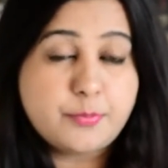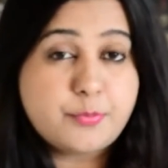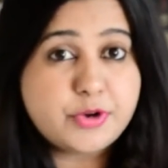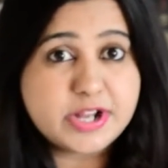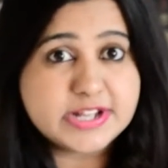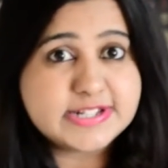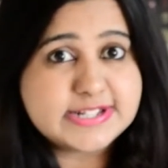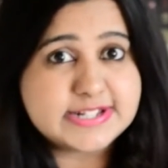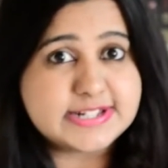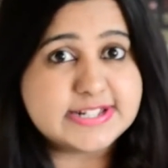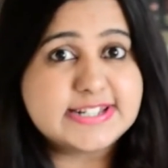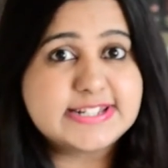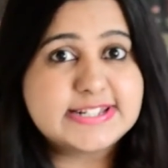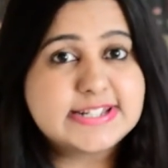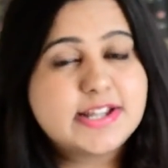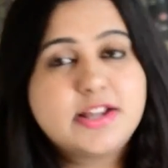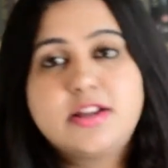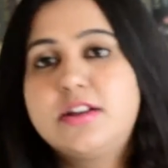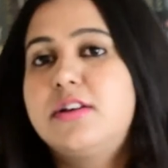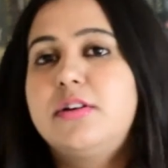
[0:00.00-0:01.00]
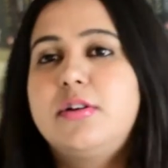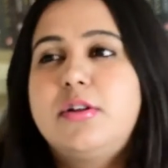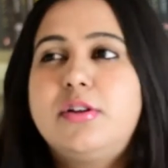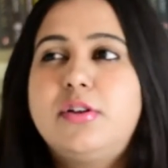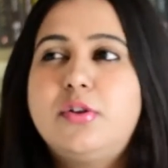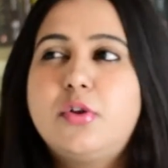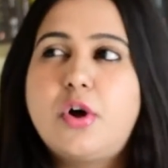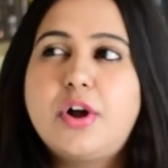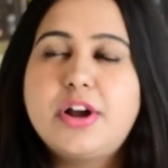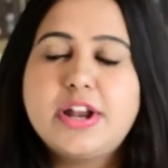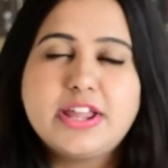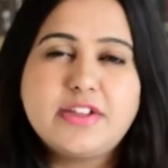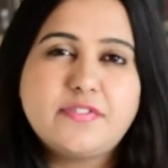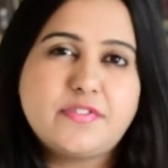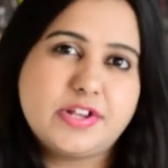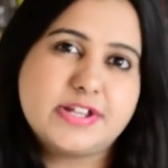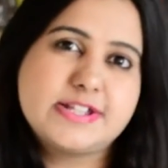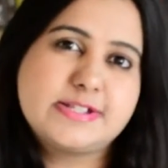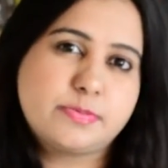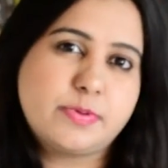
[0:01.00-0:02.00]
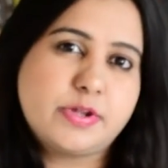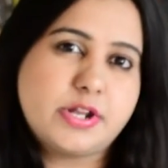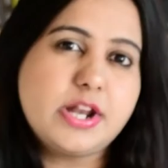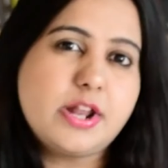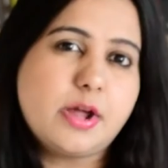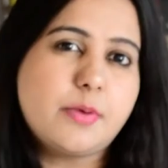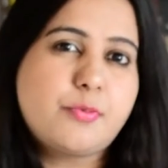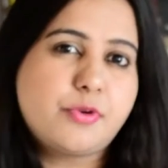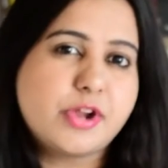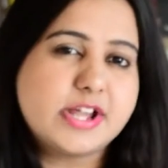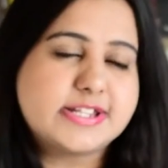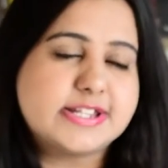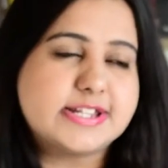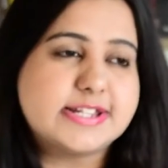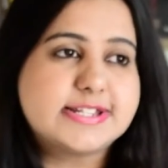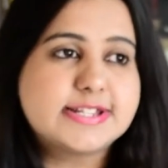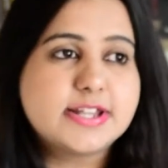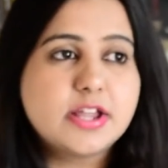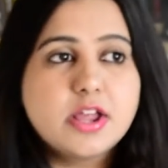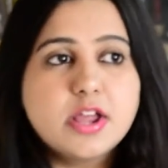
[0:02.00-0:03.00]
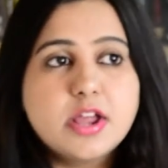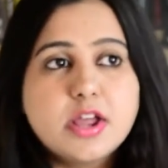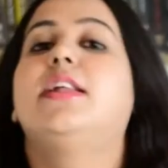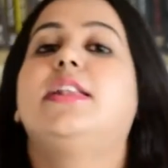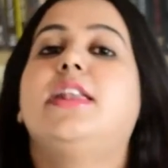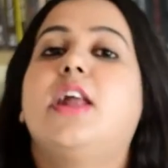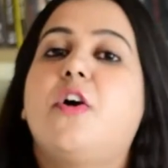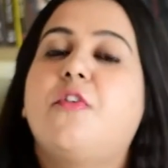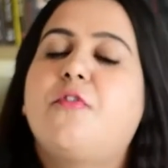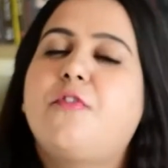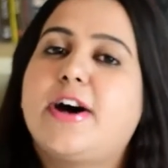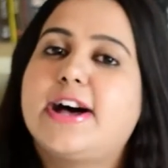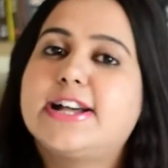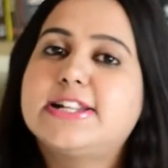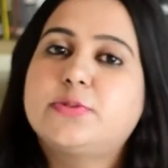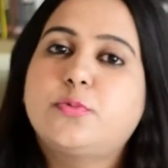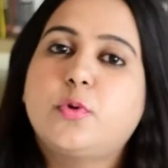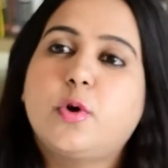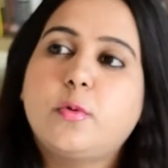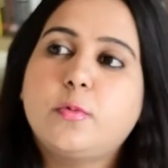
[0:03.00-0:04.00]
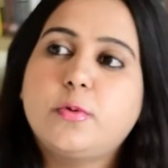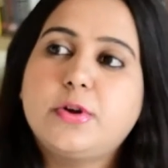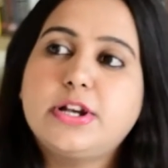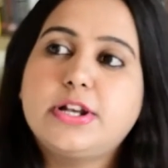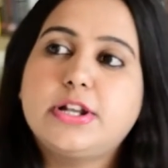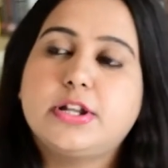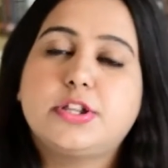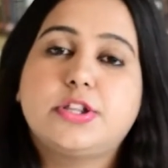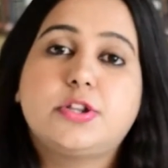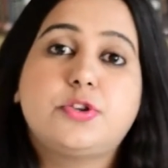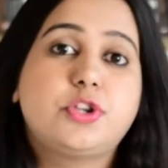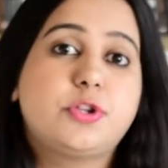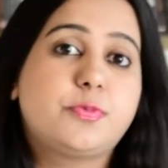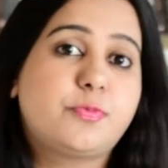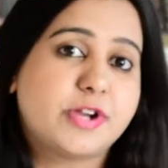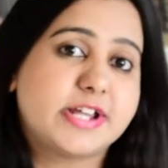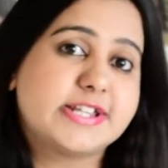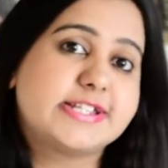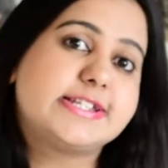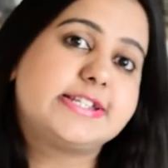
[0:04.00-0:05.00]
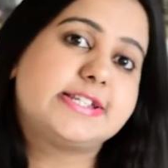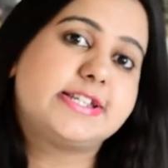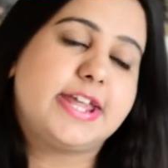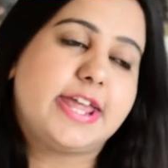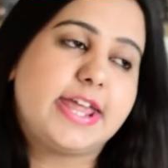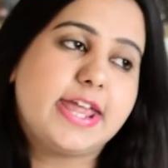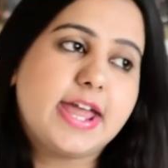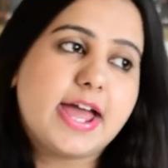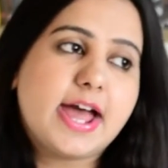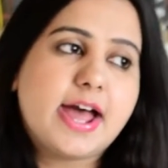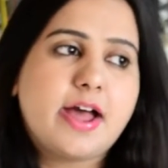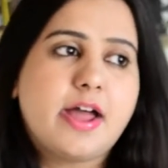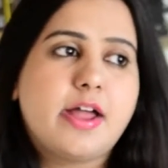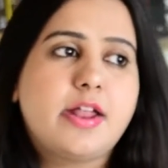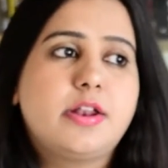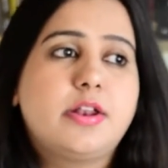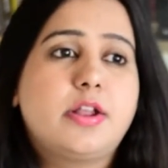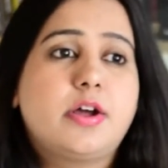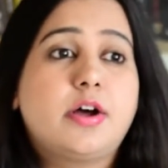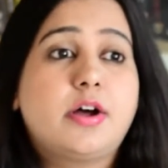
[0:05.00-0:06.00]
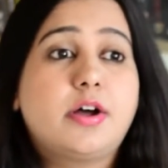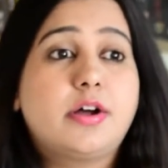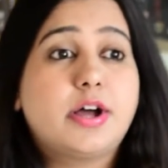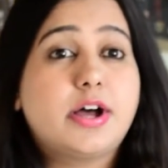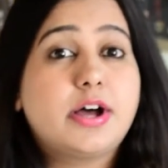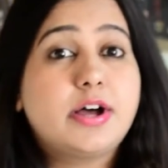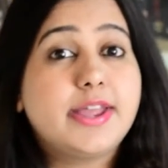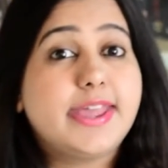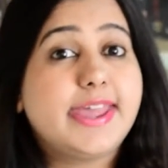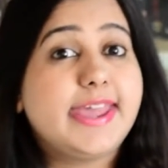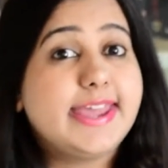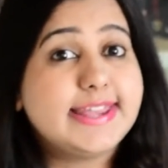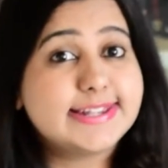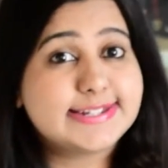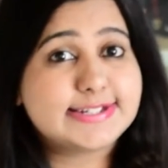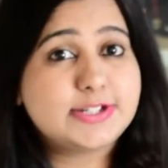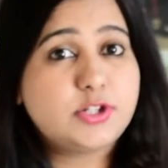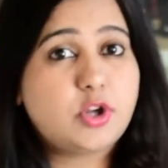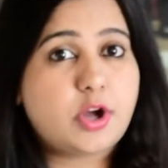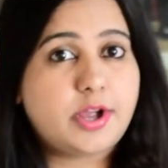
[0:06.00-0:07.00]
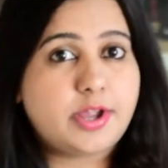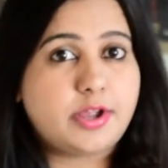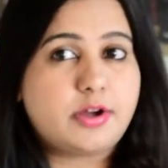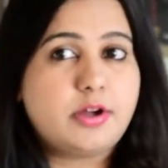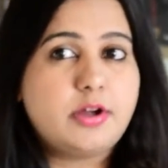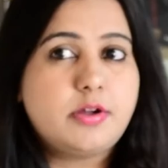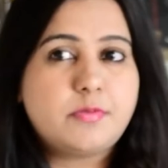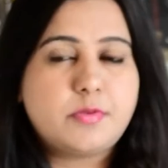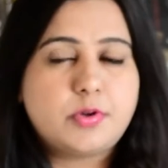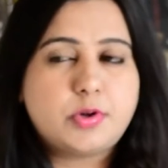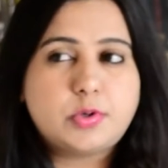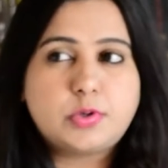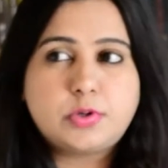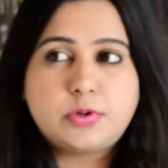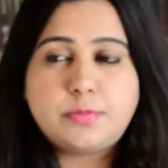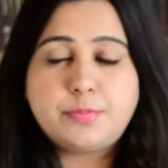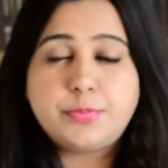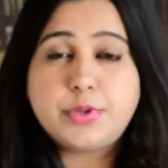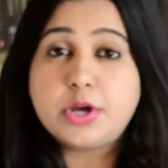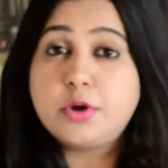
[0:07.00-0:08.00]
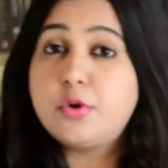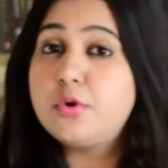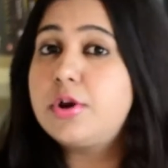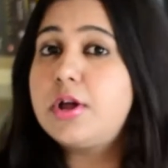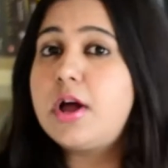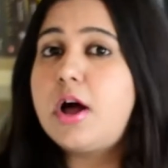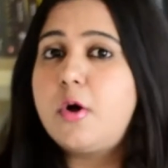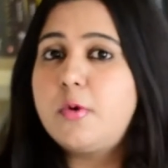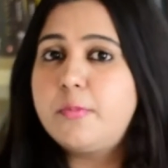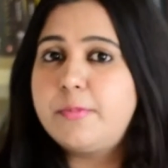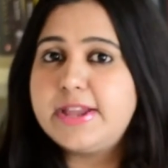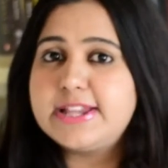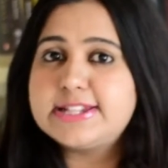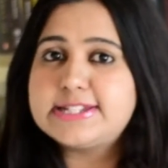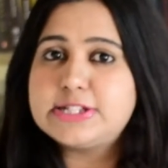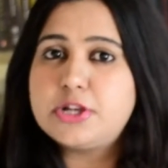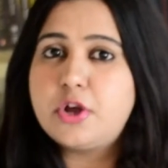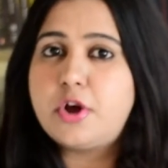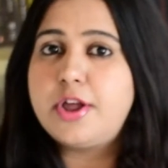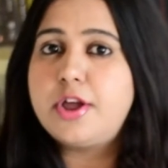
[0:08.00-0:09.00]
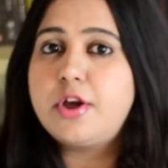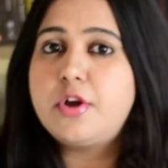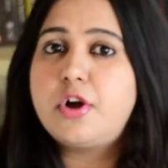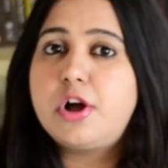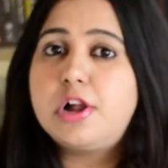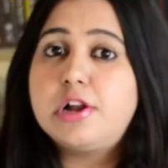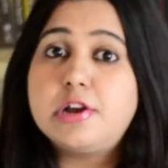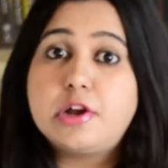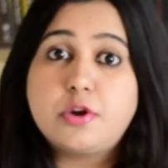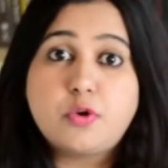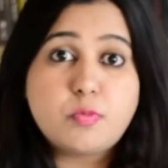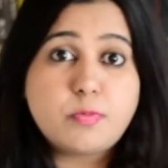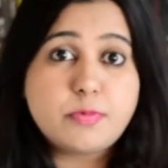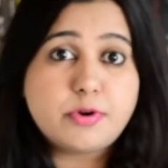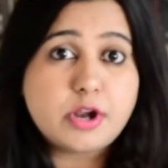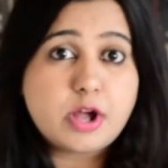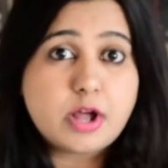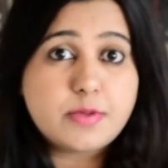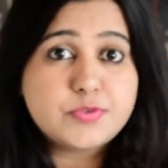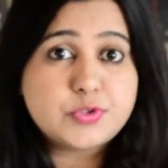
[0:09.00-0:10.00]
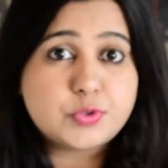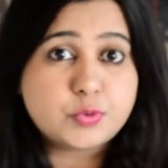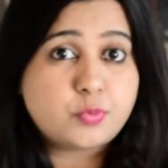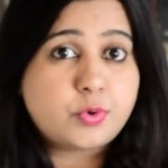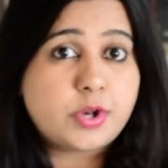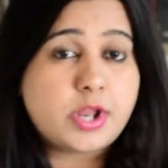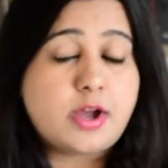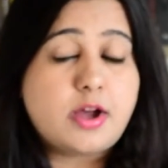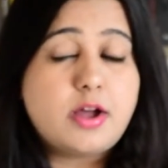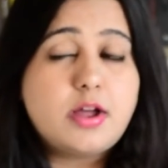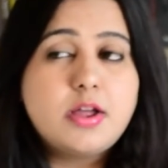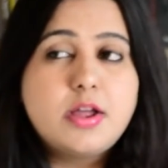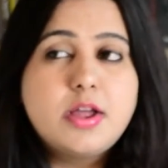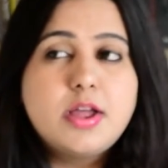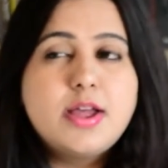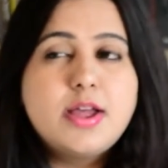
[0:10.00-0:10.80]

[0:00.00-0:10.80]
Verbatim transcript: presence, not even a spirit, a presence. Now fast forward to the present day and uh, a ace lawyer, um, a Gurgaon based lawyer called Raghuram Surya